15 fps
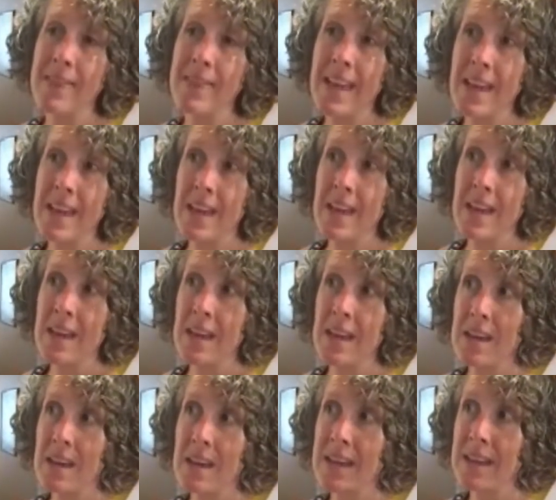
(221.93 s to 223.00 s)

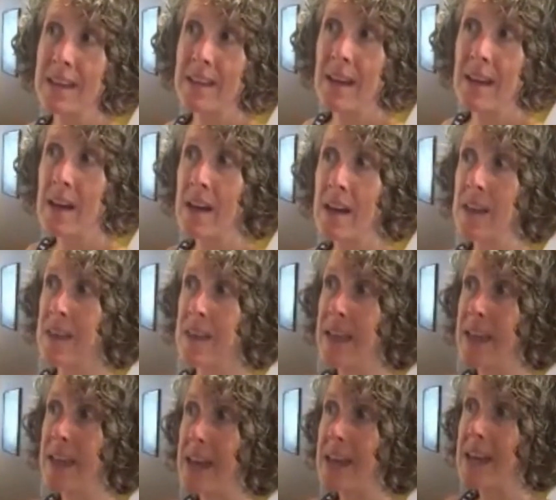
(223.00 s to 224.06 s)
They
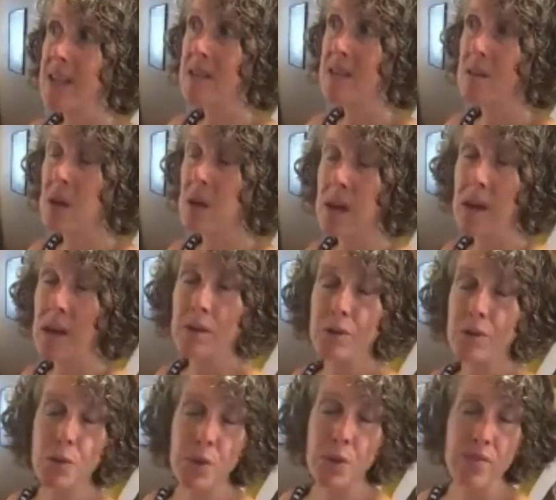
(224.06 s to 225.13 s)
get
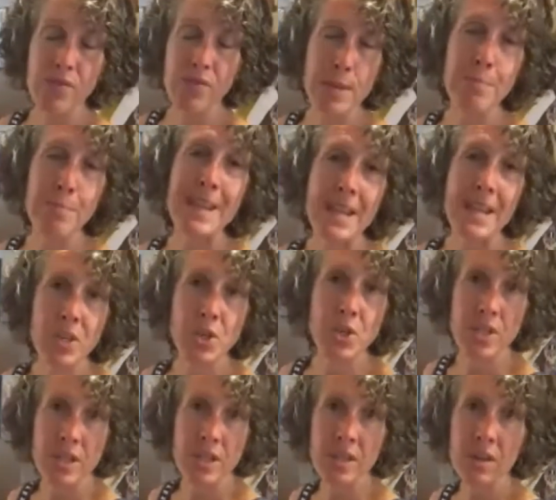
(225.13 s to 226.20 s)
sort of
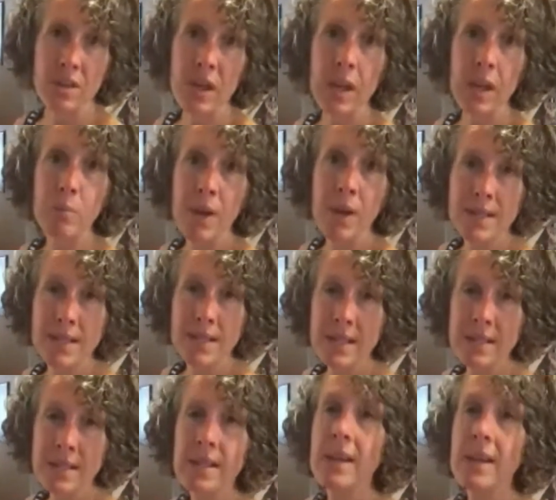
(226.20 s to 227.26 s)
diminished in the cooking
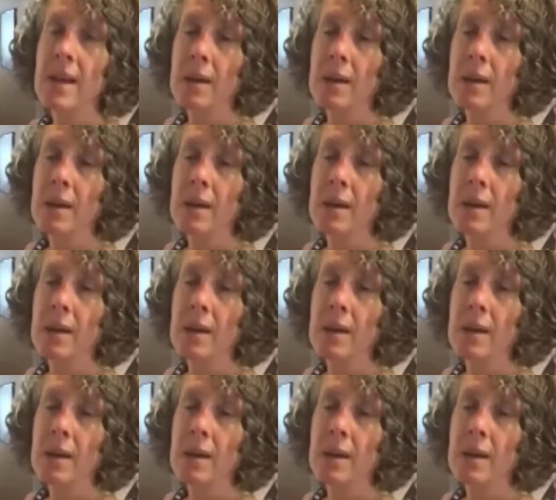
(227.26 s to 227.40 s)
process,